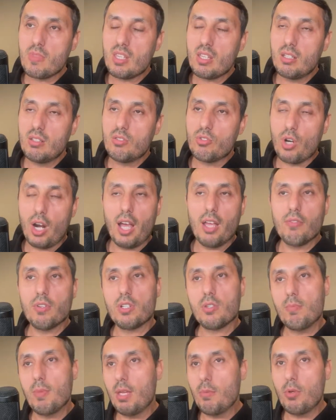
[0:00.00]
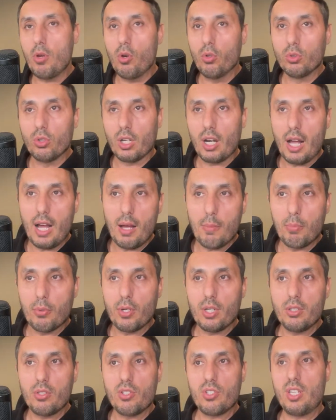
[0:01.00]
drivers, maybe owner
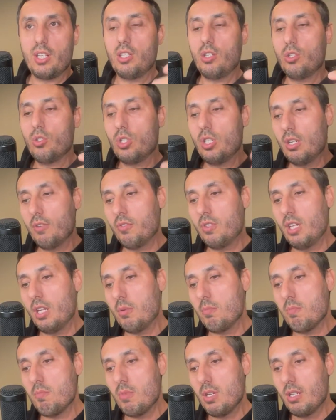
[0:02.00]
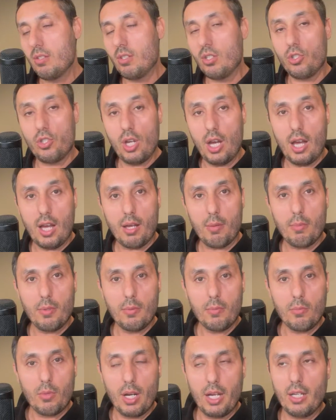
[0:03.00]
operators, and you give them the job,
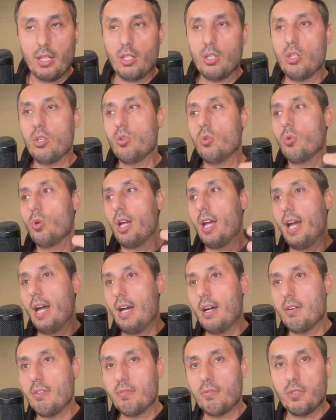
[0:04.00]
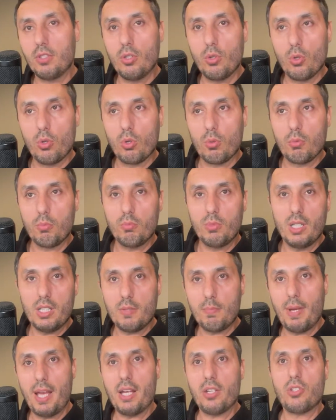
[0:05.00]
right? You have your
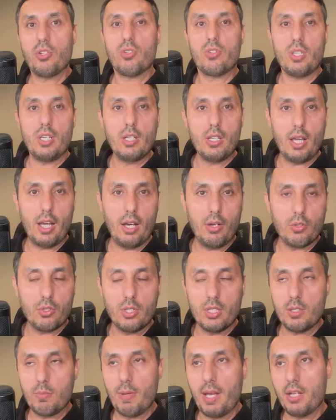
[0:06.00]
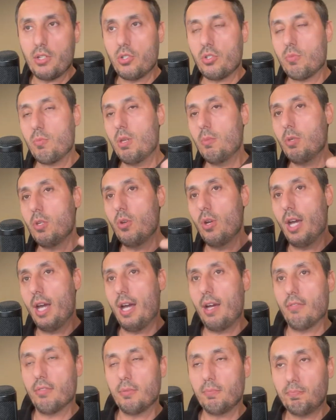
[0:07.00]
dispatchers, in-house dispatchers. Maybe you
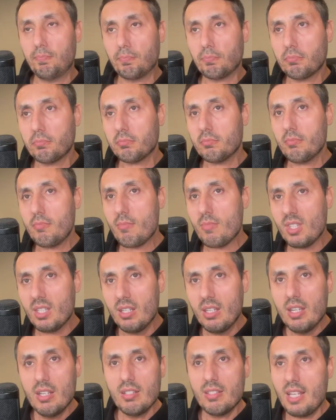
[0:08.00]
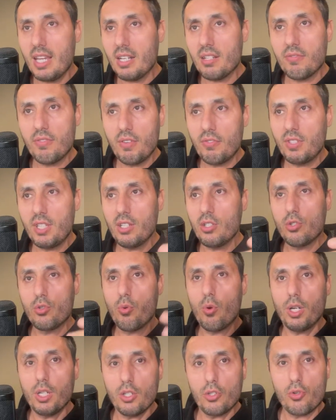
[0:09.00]
have 10,
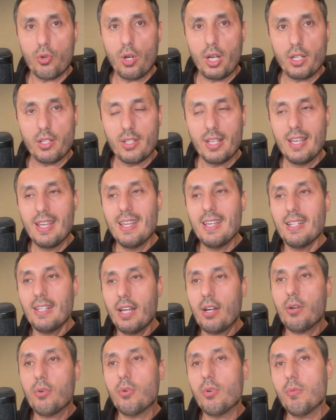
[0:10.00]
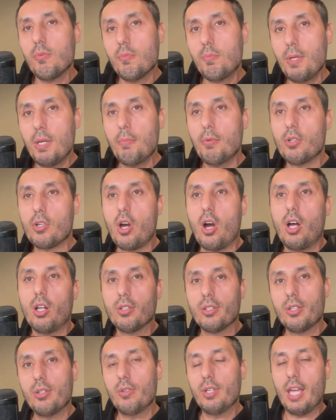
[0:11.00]
15, 20 trucks. Now, people
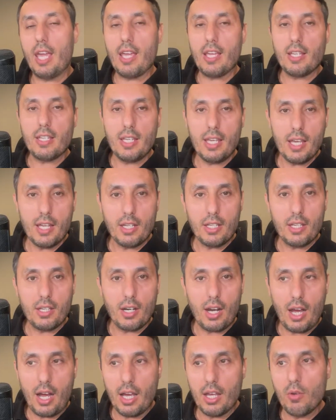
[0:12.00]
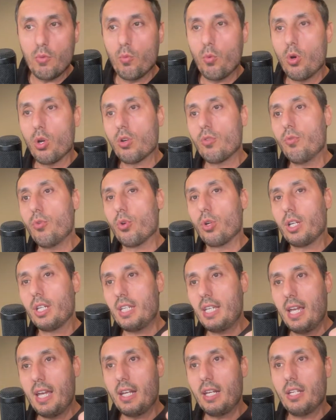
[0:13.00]
call you a carrier. I work for a
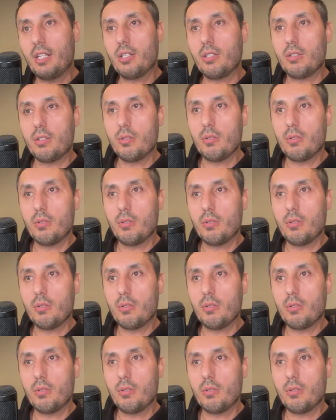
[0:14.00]
carrier.